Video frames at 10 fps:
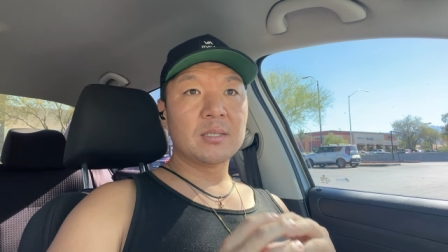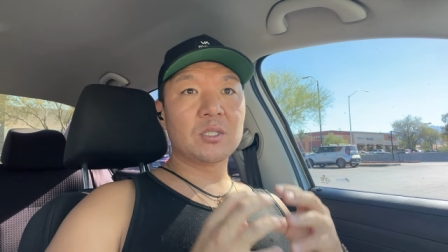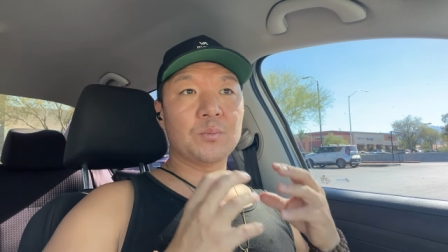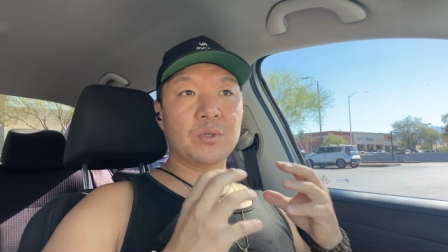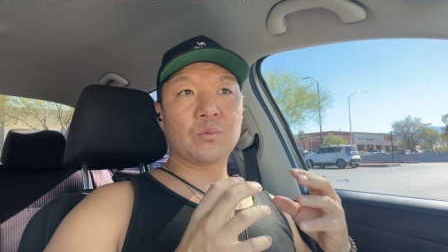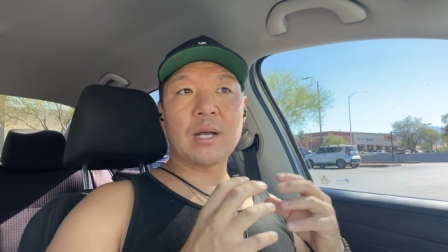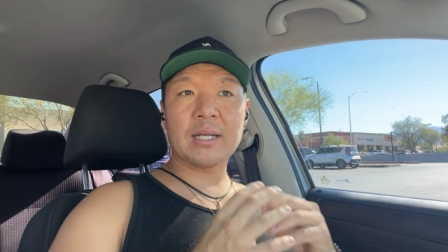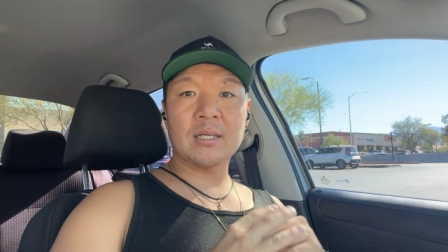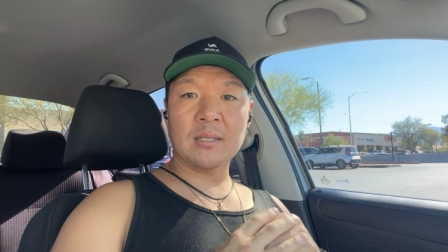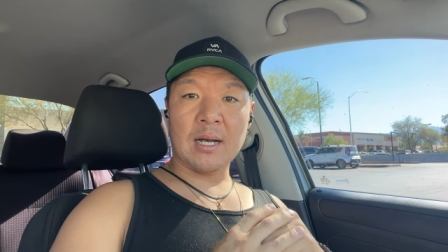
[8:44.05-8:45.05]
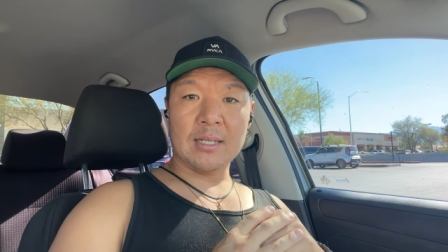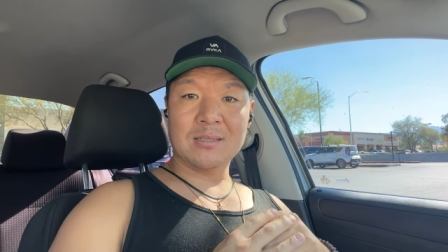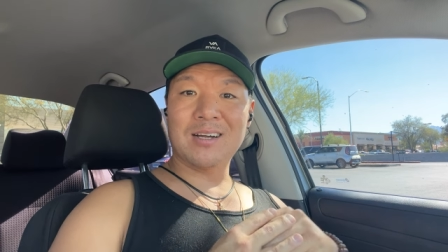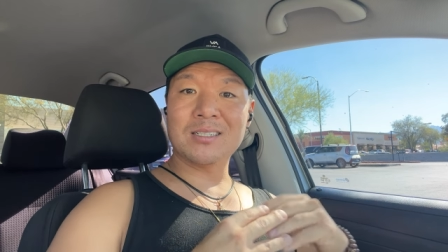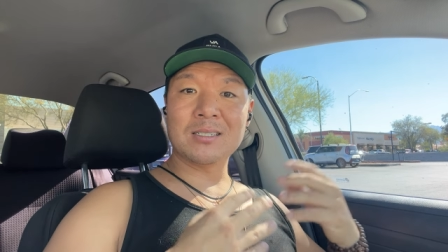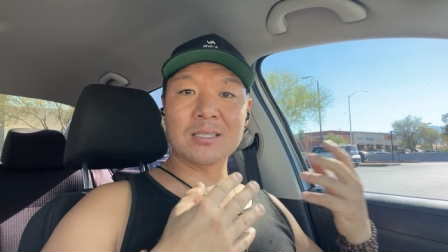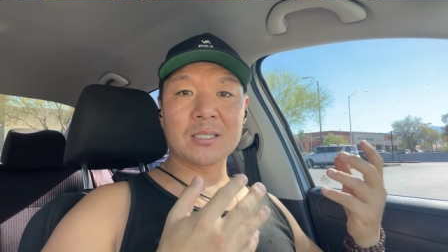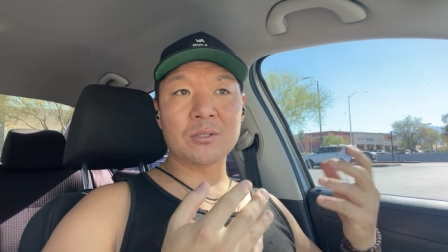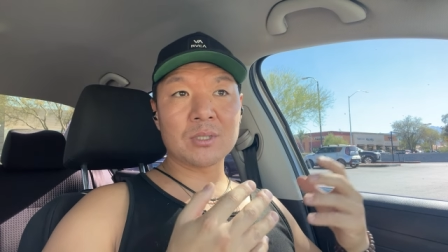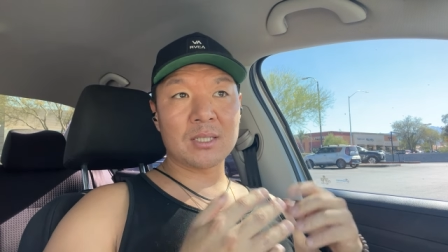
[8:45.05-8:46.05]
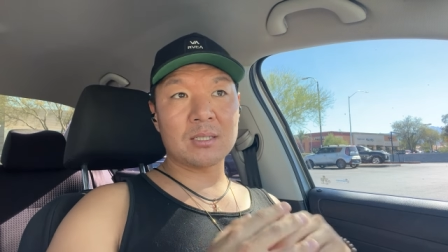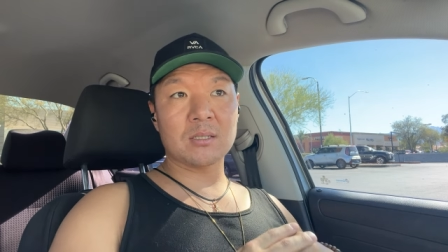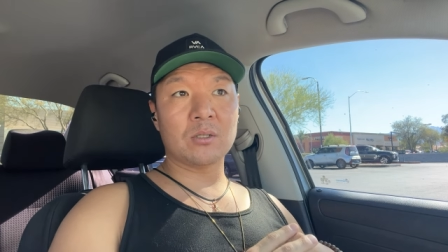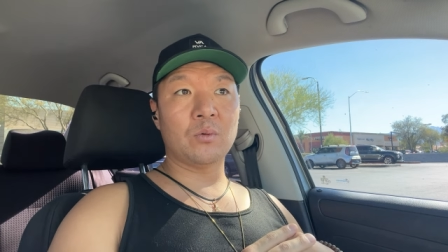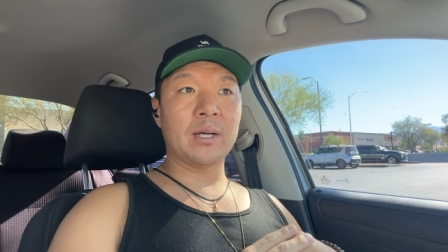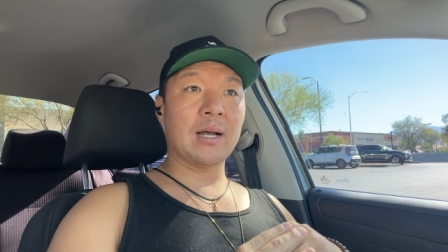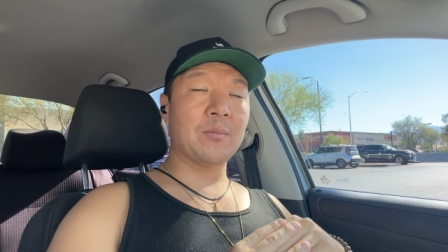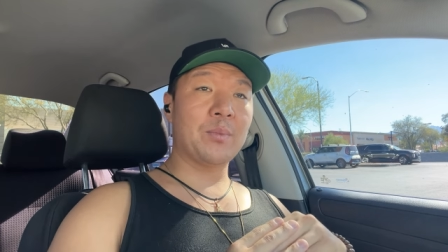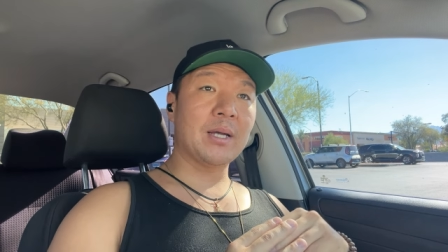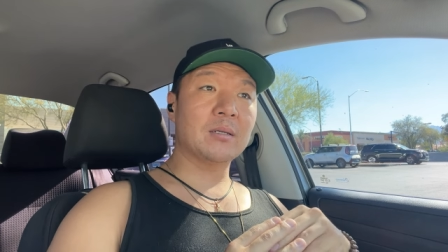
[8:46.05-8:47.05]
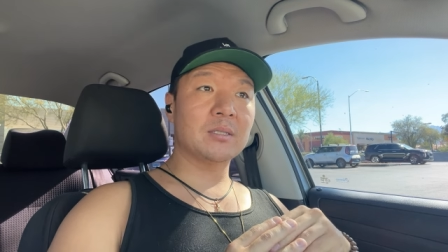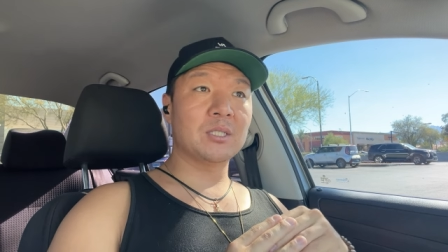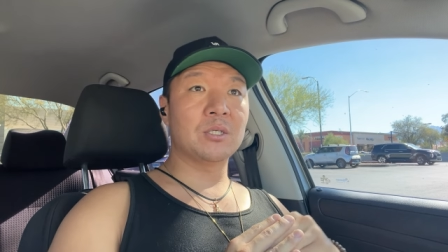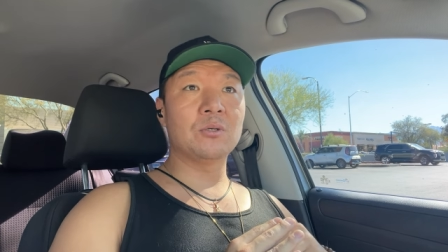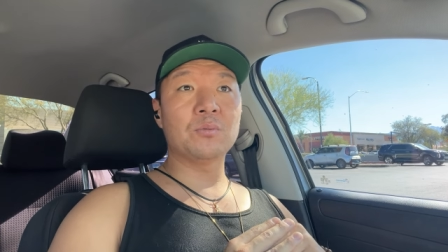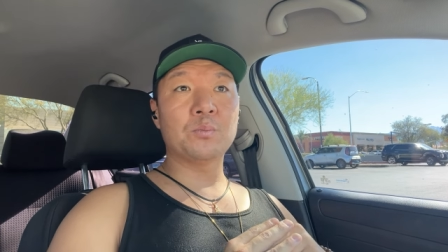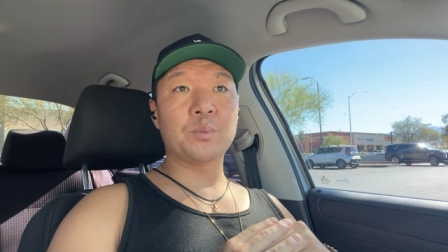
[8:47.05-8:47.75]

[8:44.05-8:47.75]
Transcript: to be recognized, not in an egotistical way, I'm better than you,